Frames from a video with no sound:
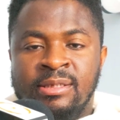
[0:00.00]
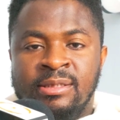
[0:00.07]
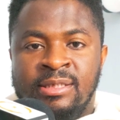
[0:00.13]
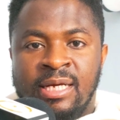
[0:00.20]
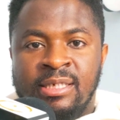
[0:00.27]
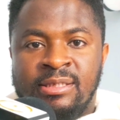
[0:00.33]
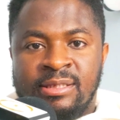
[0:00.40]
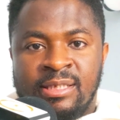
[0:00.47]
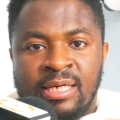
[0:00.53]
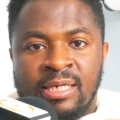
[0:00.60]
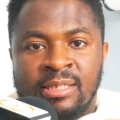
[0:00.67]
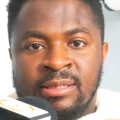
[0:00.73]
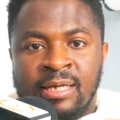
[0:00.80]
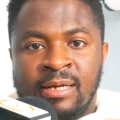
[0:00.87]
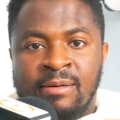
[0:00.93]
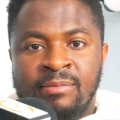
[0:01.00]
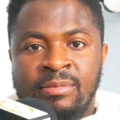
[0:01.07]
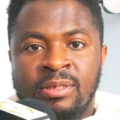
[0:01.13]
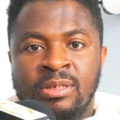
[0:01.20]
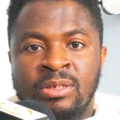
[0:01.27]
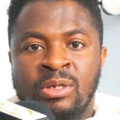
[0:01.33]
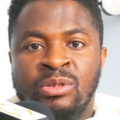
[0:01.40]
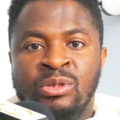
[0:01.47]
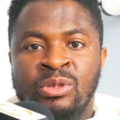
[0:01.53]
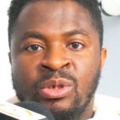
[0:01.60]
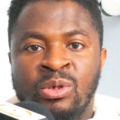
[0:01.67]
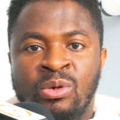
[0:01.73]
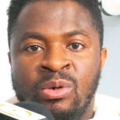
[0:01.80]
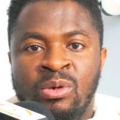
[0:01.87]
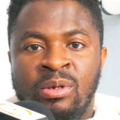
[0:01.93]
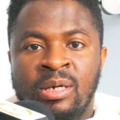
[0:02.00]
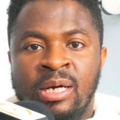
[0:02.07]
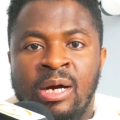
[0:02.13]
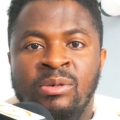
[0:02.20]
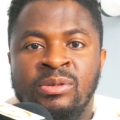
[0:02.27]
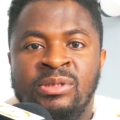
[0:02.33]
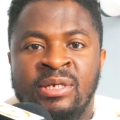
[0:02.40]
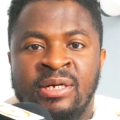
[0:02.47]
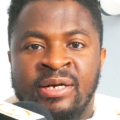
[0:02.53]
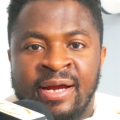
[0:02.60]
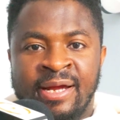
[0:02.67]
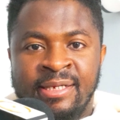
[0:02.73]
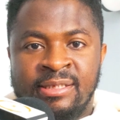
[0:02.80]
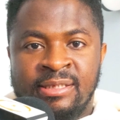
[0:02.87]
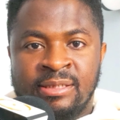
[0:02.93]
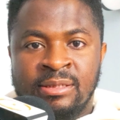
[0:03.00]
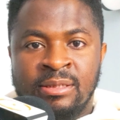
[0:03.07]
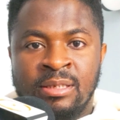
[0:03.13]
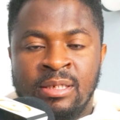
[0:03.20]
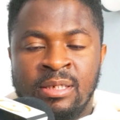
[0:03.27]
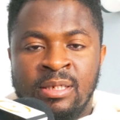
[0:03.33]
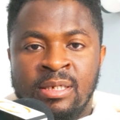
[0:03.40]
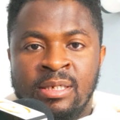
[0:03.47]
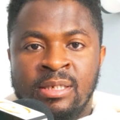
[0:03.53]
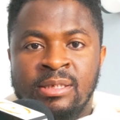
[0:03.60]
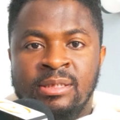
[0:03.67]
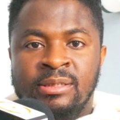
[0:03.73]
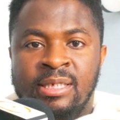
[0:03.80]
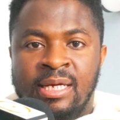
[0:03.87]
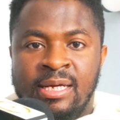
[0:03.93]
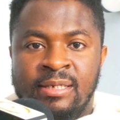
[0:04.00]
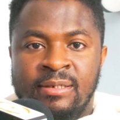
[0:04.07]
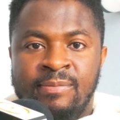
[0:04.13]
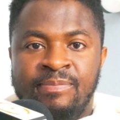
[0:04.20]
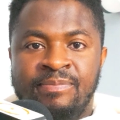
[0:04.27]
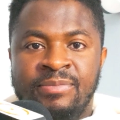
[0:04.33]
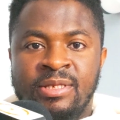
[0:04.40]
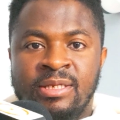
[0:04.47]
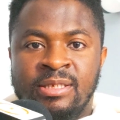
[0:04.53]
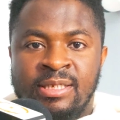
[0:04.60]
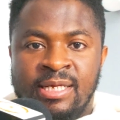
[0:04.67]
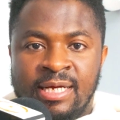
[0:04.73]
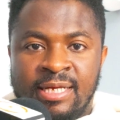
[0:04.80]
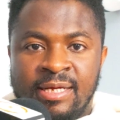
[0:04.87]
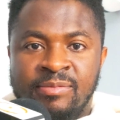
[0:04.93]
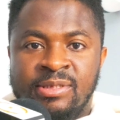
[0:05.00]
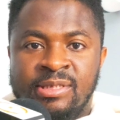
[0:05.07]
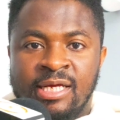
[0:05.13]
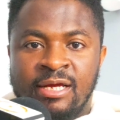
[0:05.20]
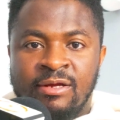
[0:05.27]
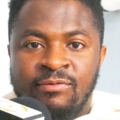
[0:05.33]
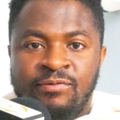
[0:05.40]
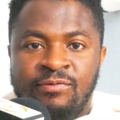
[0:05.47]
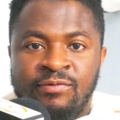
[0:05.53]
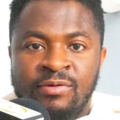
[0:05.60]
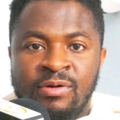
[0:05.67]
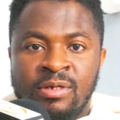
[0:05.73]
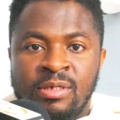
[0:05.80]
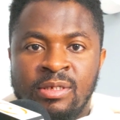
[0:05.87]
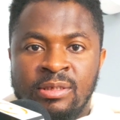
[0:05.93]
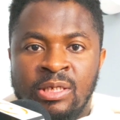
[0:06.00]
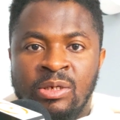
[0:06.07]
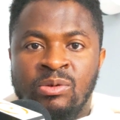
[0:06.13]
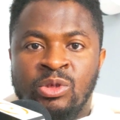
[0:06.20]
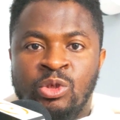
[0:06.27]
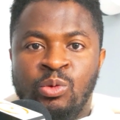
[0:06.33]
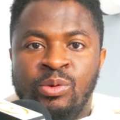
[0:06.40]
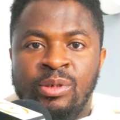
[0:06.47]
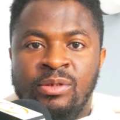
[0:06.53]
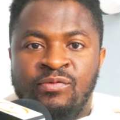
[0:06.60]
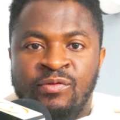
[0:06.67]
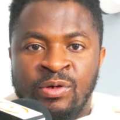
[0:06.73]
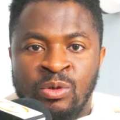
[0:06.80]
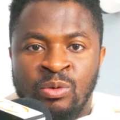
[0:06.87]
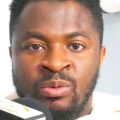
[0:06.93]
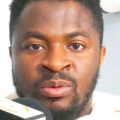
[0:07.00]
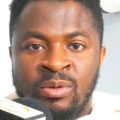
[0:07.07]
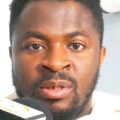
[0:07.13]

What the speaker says: Just tell them you don't know how to write. Then they themselves, they will do it for you.